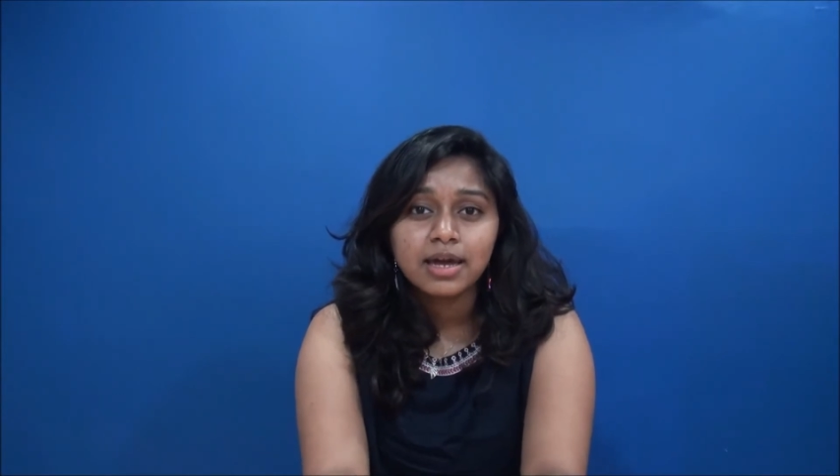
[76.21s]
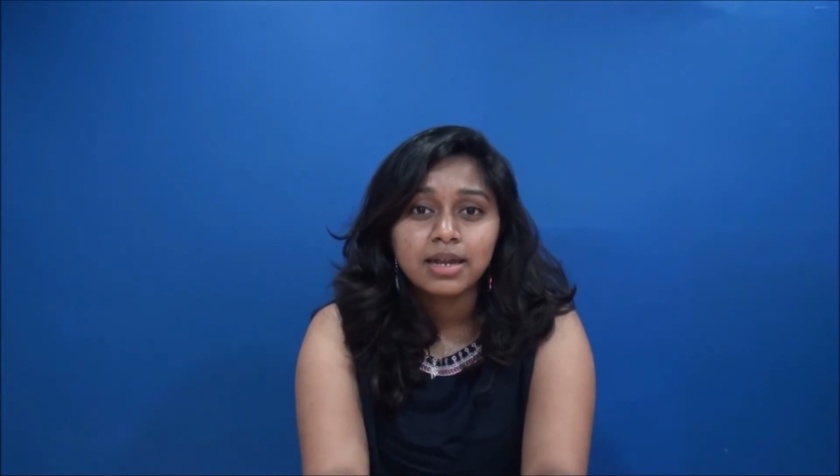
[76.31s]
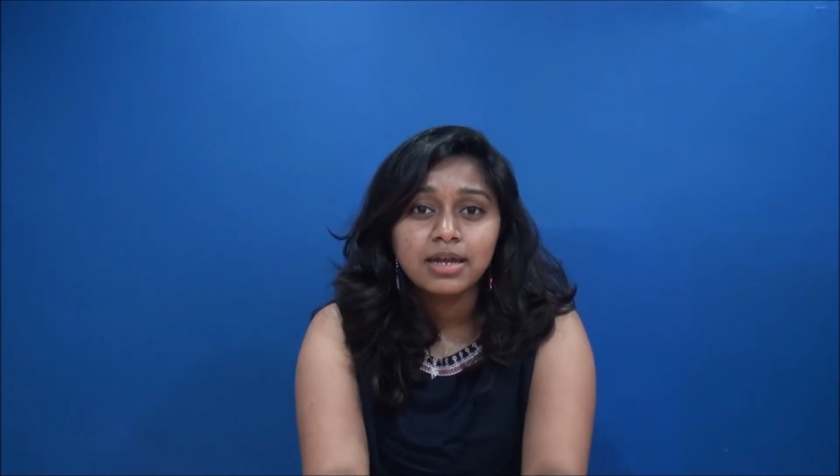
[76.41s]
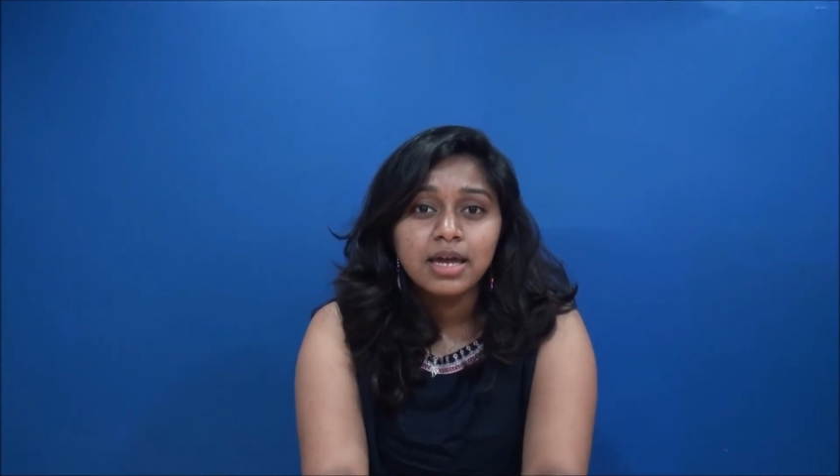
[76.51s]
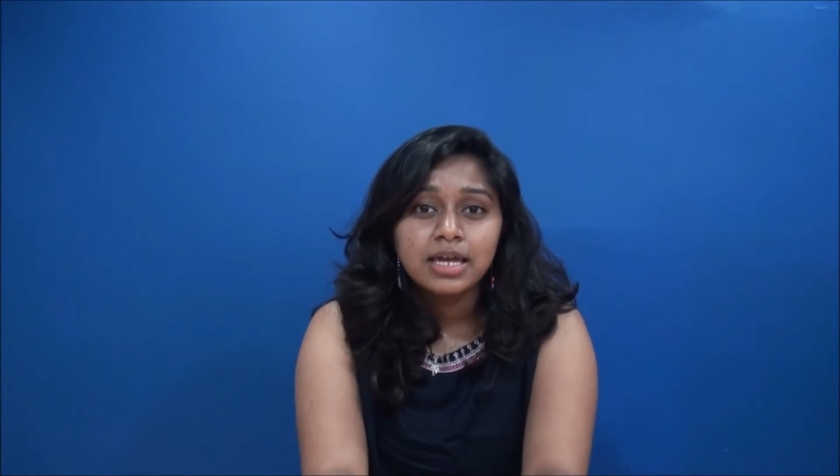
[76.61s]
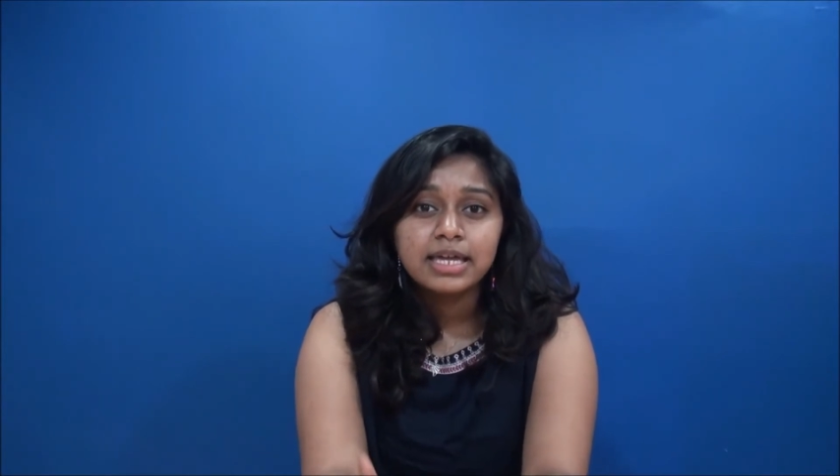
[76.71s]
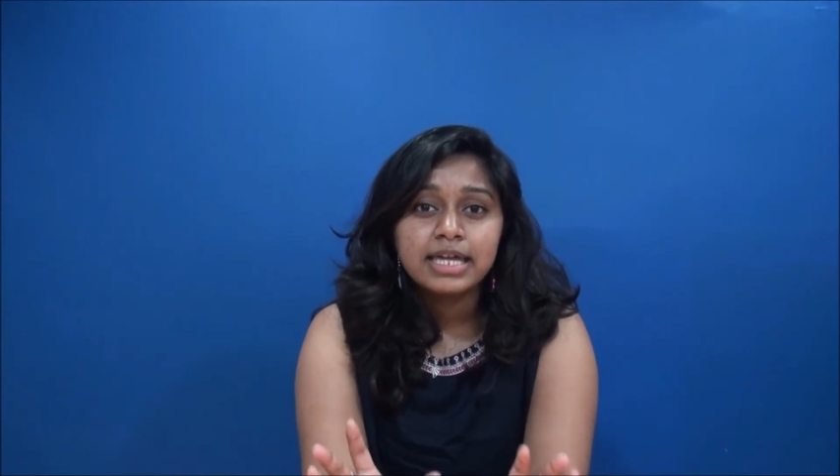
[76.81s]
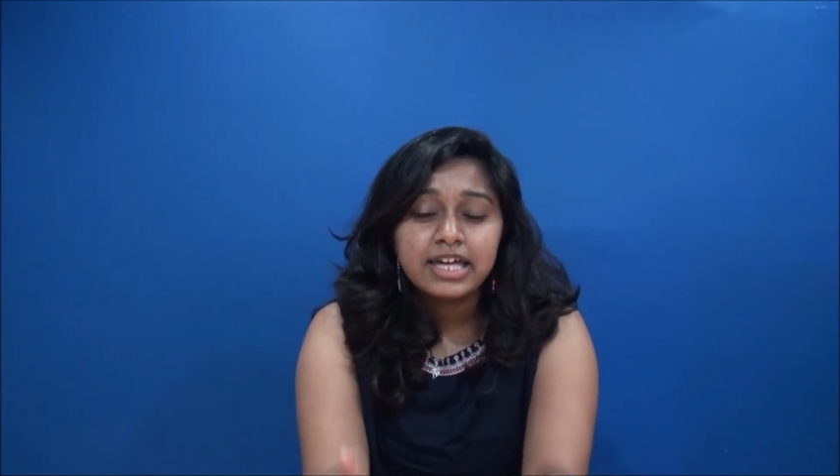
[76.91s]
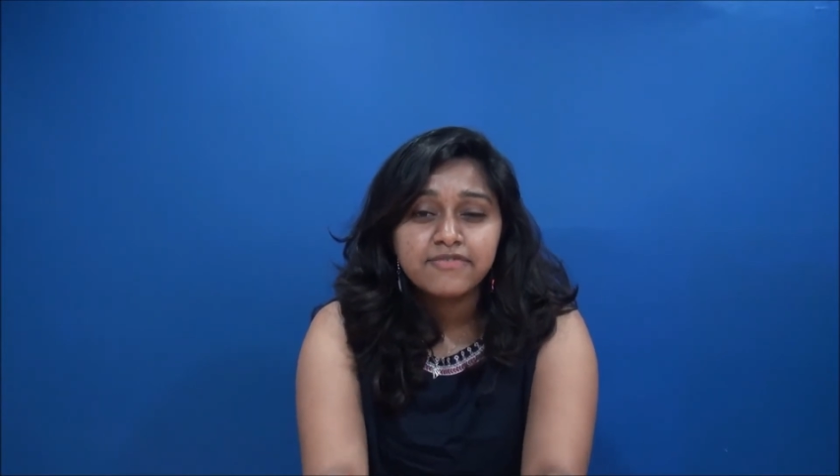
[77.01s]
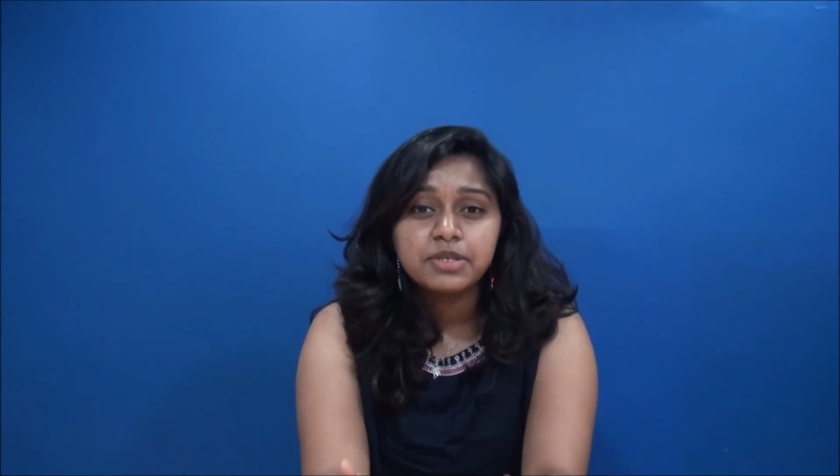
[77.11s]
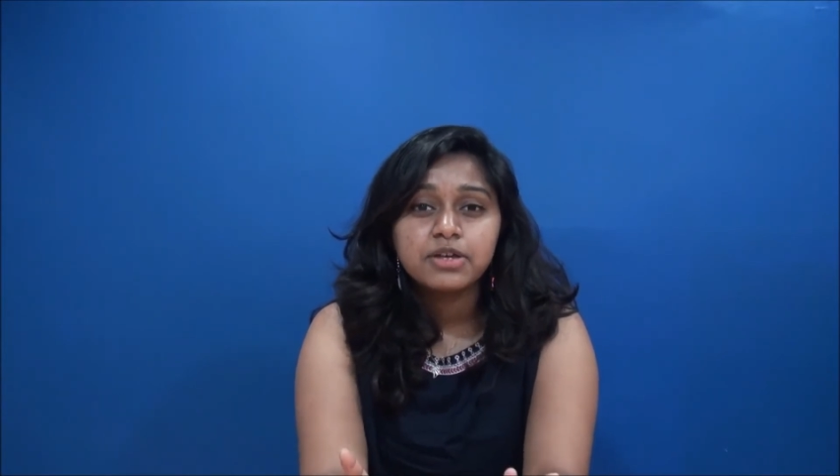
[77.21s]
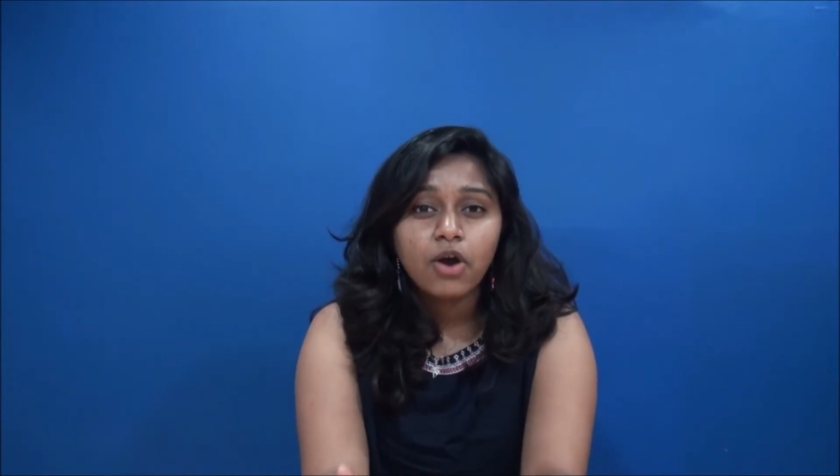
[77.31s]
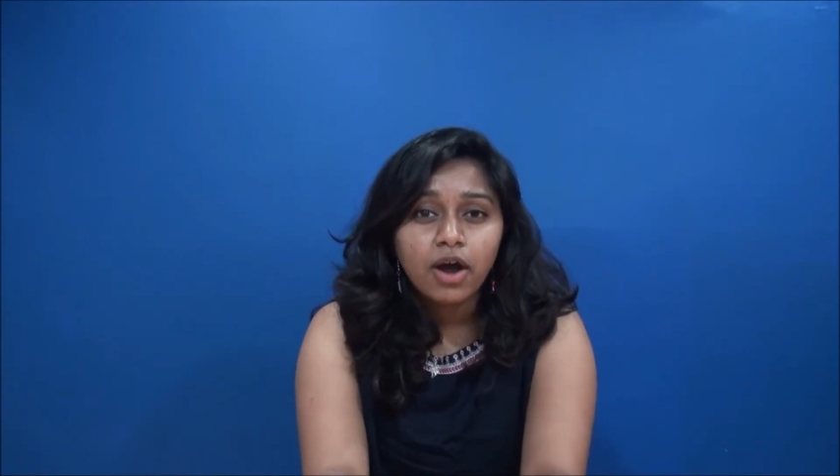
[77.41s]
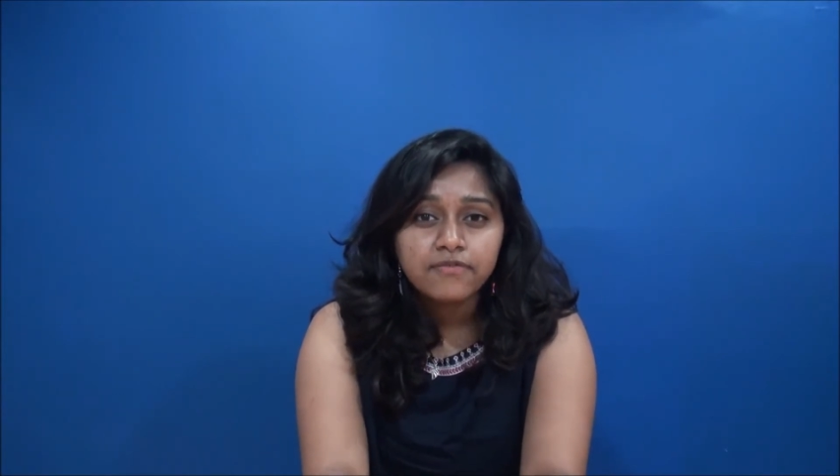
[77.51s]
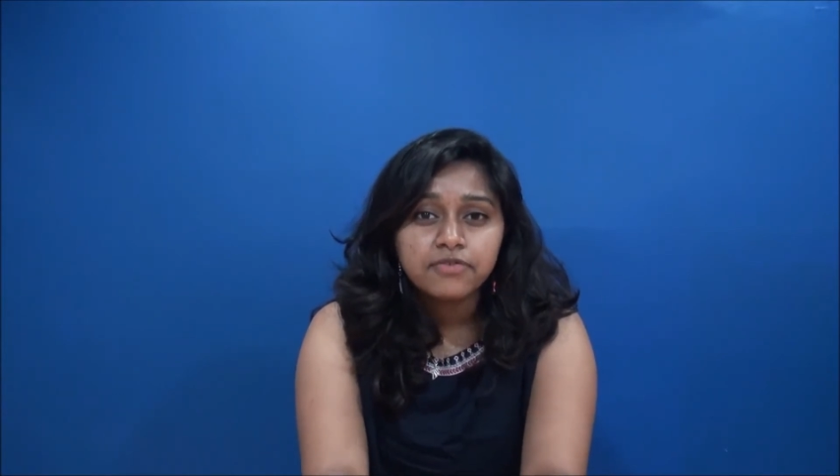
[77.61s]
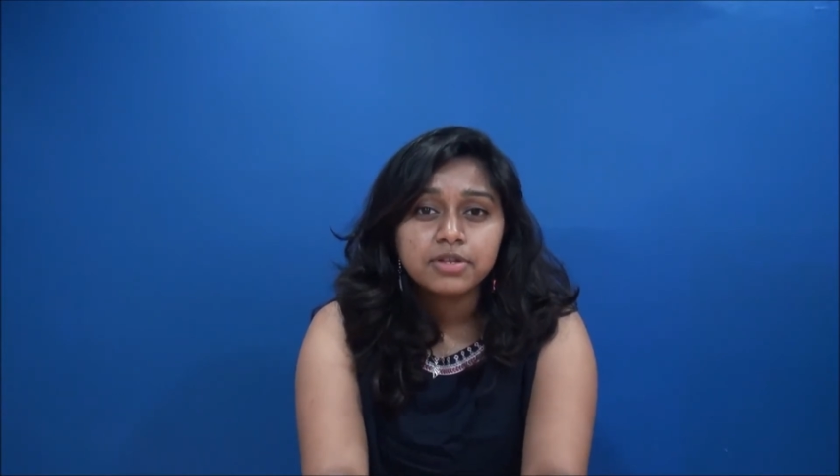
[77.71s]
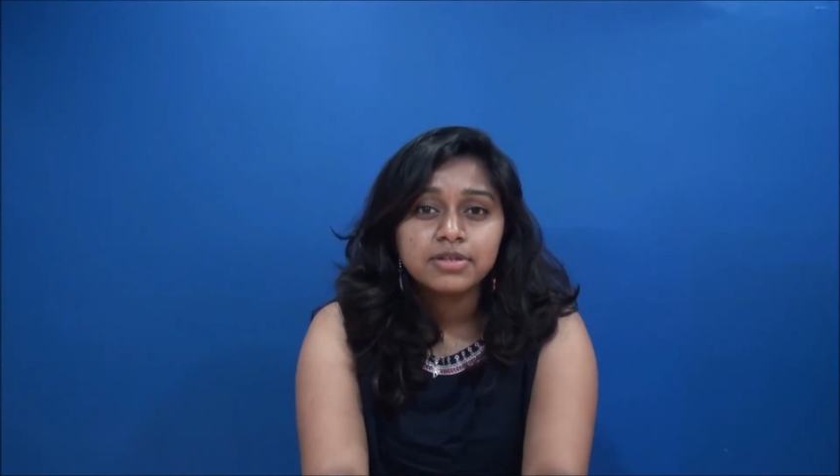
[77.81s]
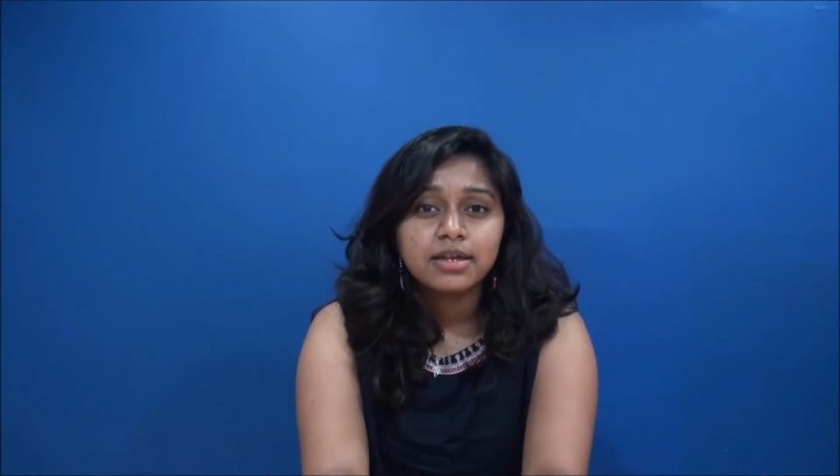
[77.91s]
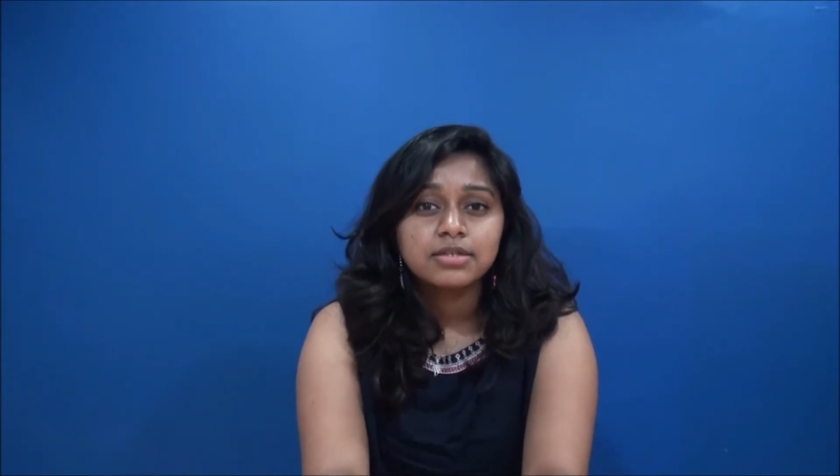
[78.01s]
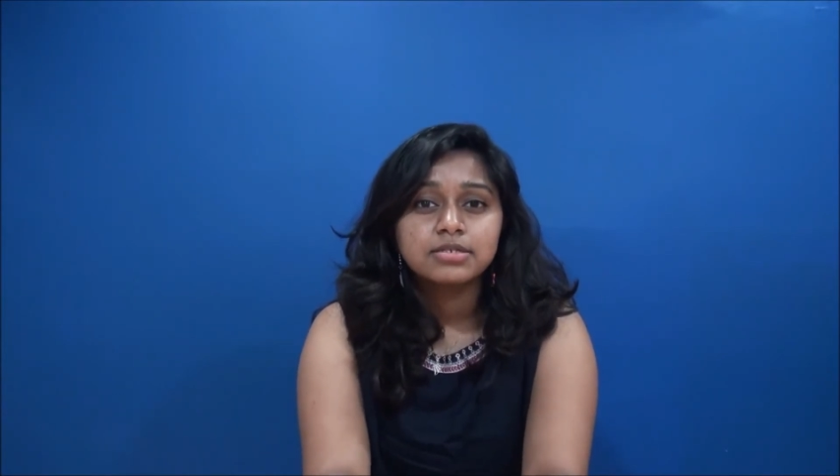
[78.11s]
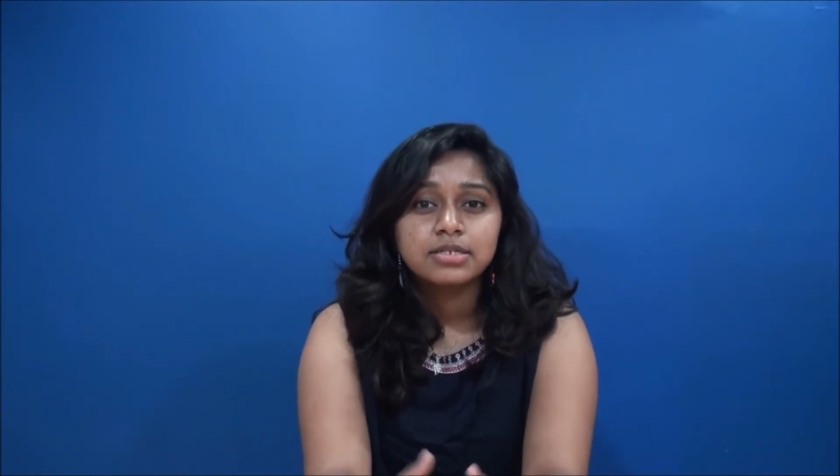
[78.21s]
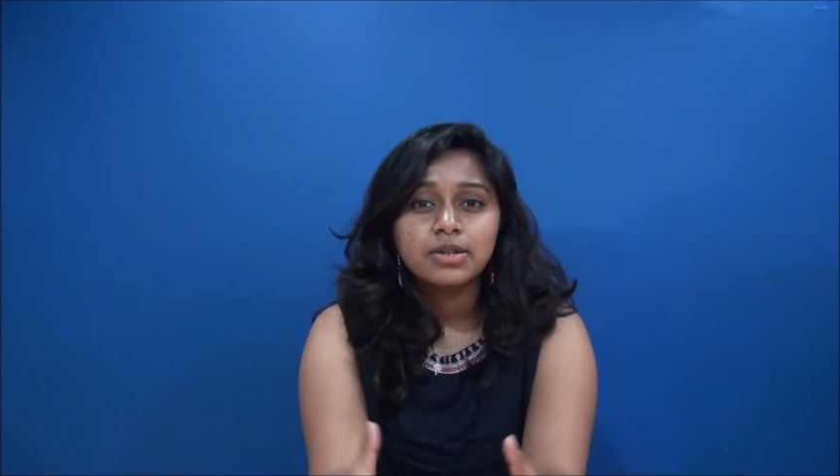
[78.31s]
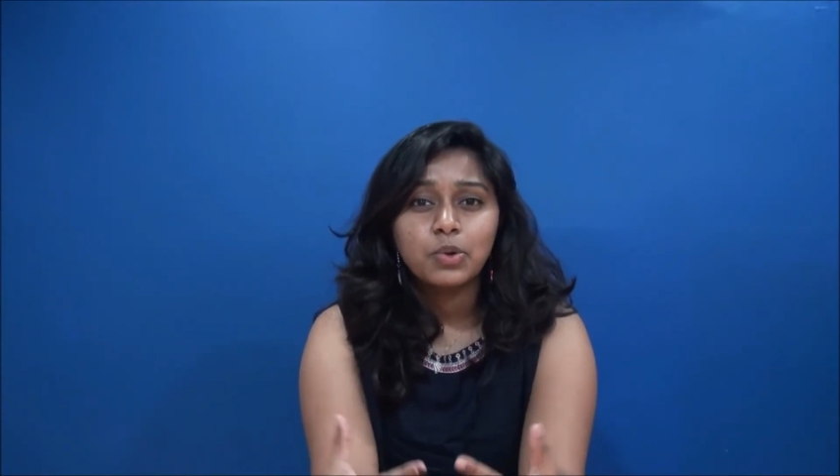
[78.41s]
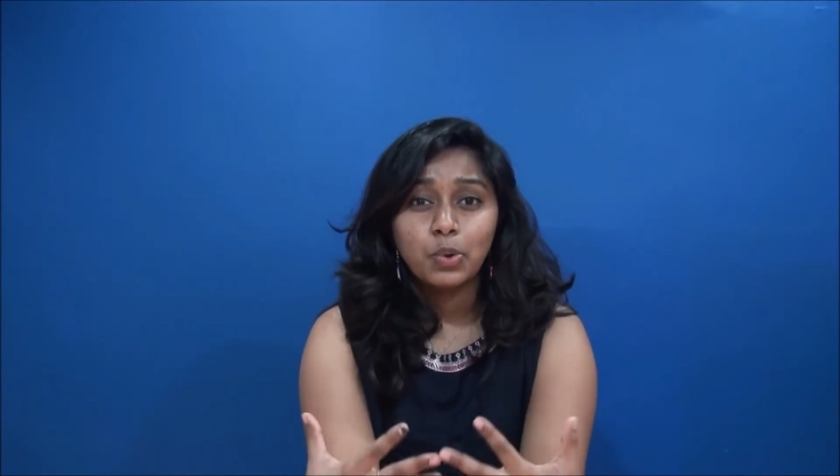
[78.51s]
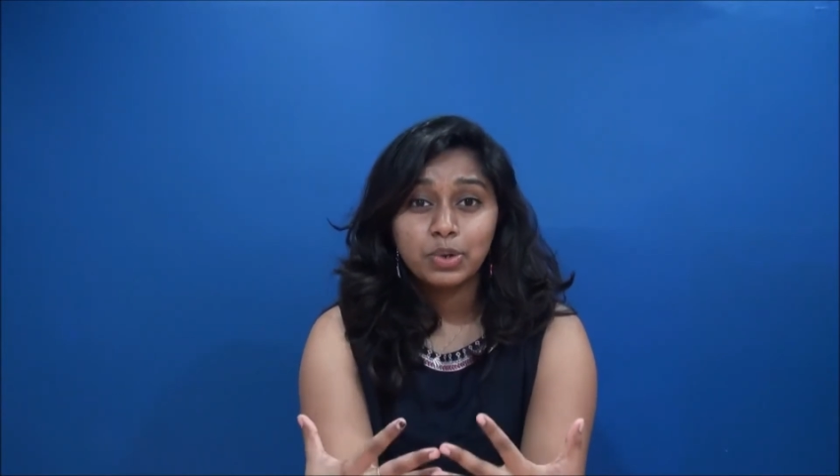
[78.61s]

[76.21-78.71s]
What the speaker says: and he gave me the confidence that it's still